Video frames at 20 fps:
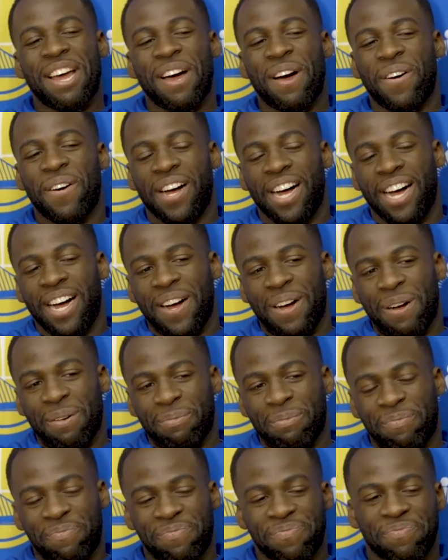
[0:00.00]
no,
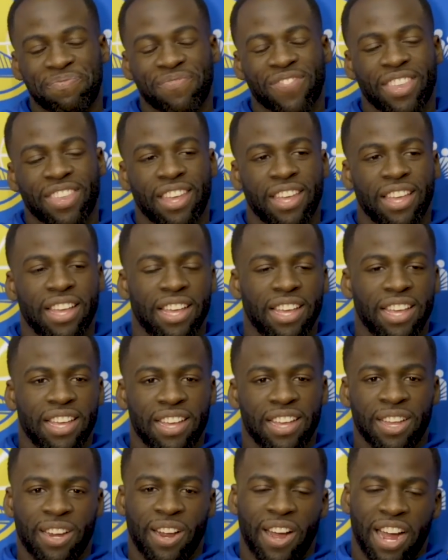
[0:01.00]
um,
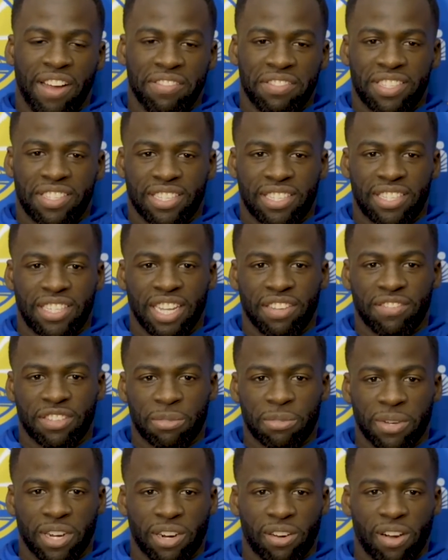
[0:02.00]
you know, obviously Steve
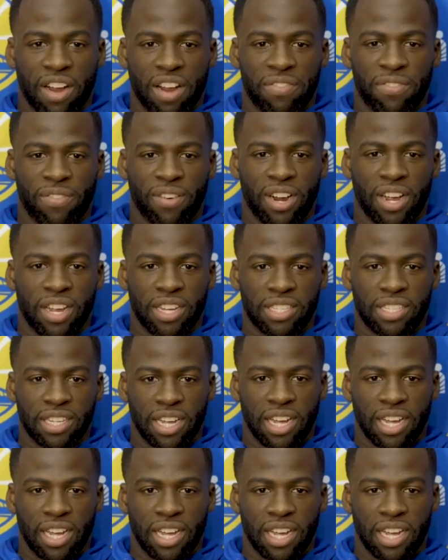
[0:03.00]
has been great for us.